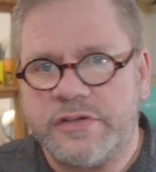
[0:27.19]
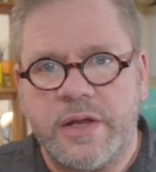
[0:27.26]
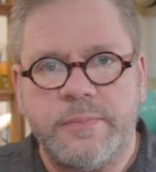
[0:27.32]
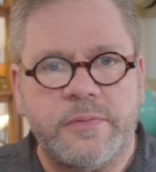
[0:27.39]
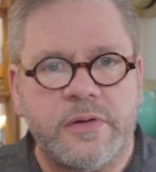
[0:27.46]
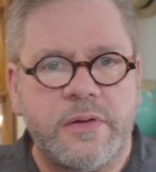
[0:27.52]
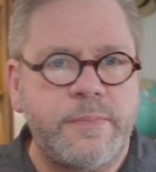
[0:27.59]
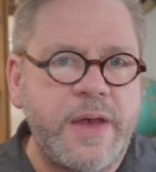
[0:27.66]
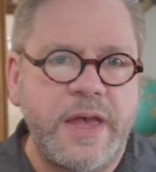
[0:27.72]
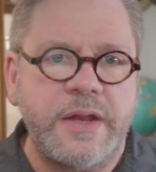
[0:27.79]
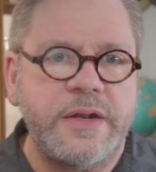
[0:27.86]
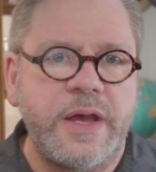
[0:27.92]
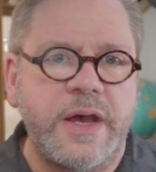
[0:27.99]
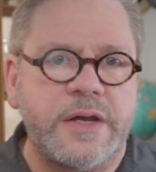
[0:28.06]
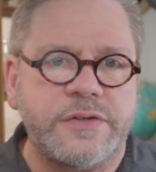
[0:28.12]
type
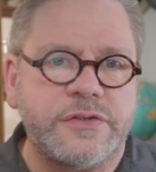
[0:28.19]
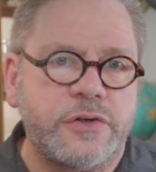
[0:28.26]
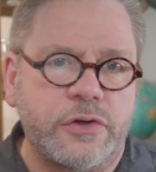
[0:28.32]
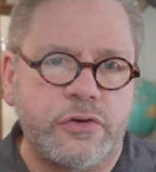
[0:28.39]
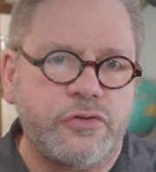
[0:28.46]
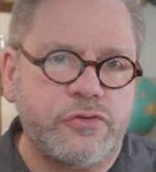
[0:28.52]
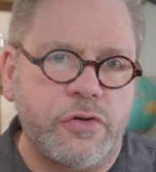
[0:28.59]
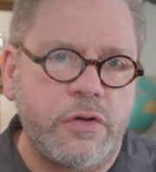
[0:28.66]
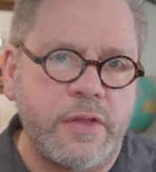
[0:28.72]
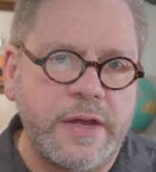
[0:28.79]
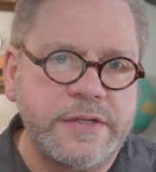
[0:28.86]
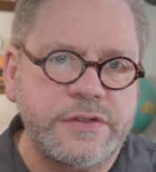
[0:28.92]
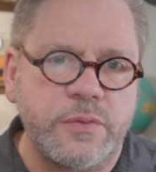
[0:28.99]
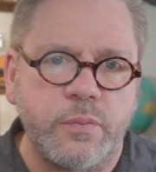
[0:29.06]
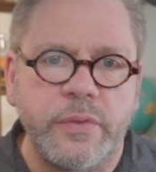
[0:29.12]
Command-S or
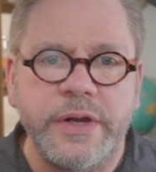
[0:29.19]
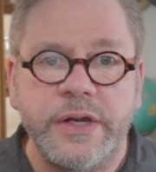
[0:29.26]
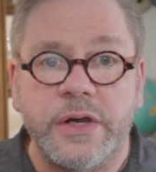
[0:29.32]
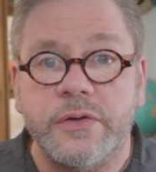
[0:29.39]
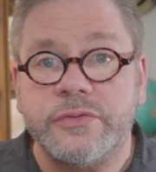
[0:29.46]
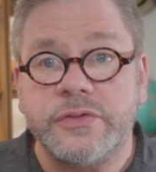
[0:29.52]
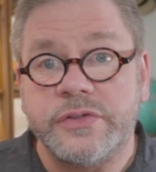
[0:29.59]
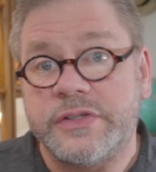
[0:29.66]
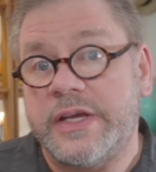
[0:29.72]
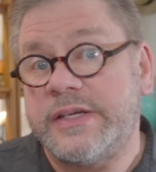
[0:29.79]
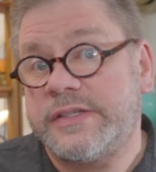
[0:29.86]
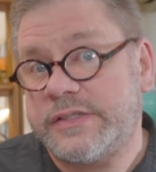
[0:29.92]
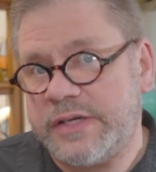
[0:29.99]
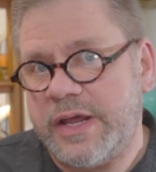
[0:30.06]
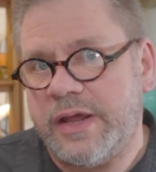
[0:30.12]
Control-S in Windows to say
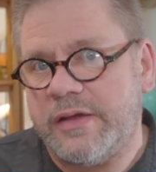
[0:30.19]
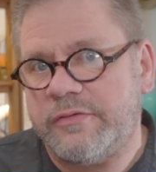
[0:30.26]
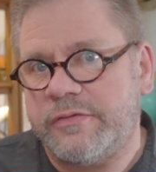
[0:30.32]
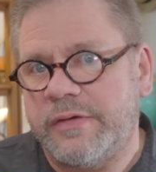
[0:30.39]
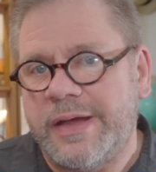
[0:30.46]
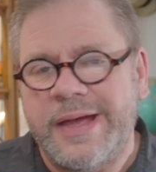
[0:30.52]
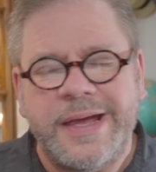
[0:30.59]
save,